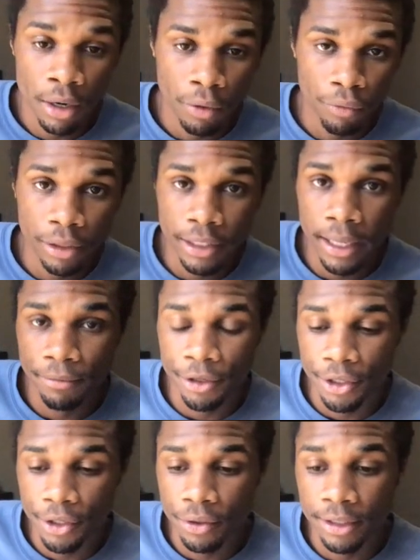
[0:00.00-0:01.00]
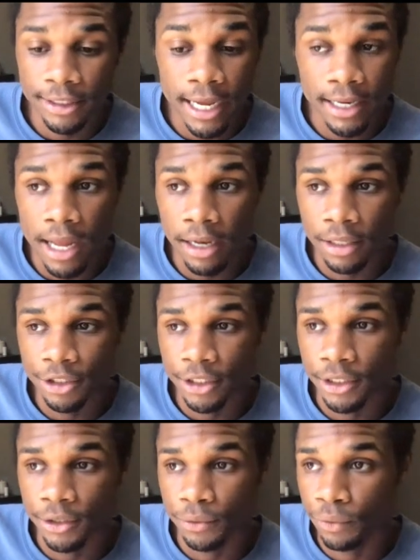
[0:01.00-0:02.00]
really up to you. The
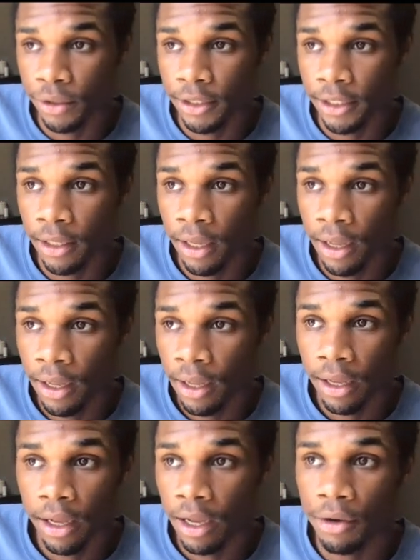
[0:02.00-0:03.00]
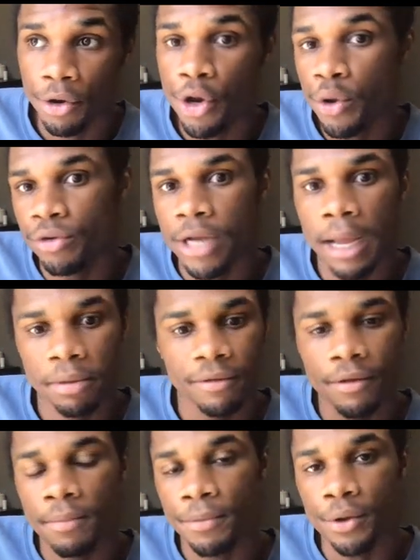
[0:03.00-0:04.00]
technology is really a new type
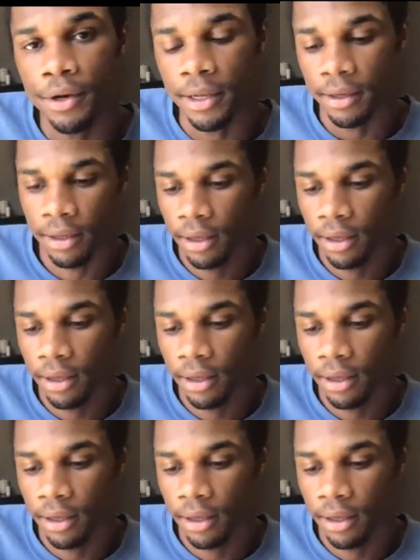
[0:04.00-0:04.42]
of computing.